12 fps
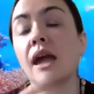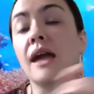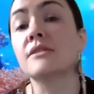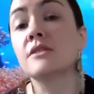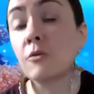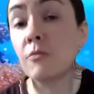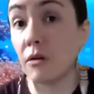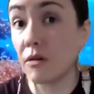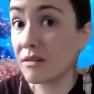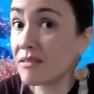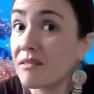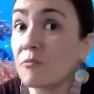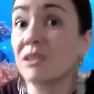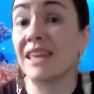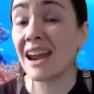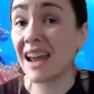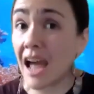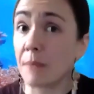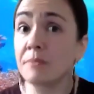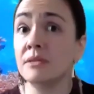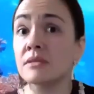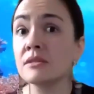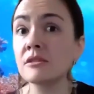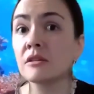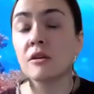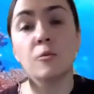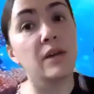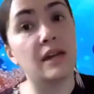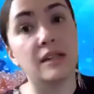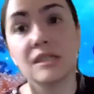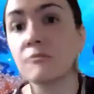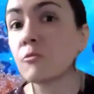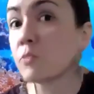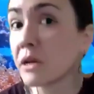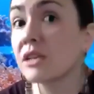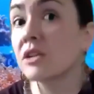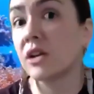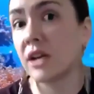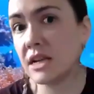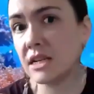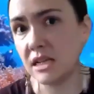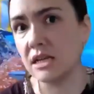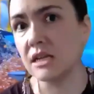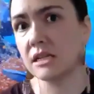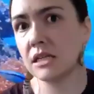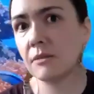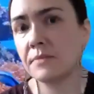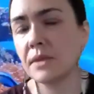and so when that happens we get some really good ideas